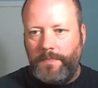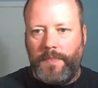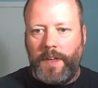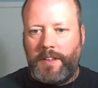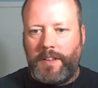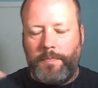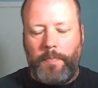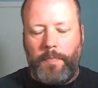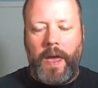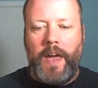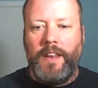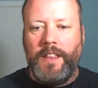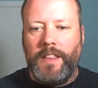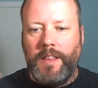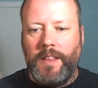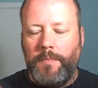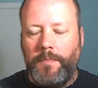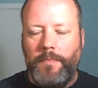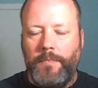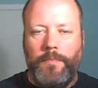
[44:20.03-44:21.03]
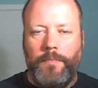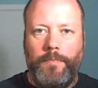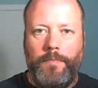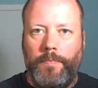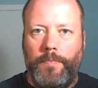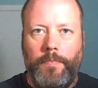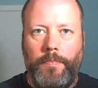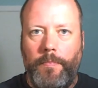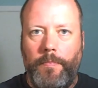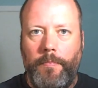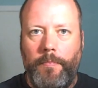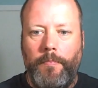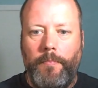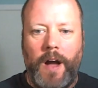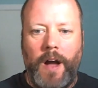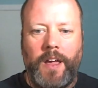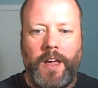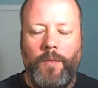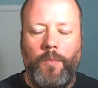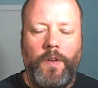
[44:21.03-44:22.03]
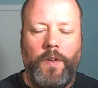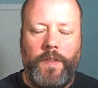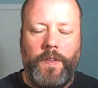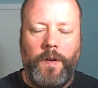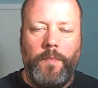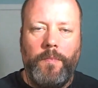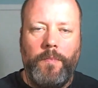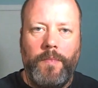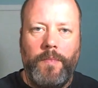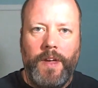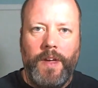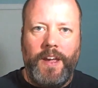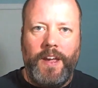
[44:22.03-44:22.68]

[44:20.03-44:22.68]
expanding them, mucking with them,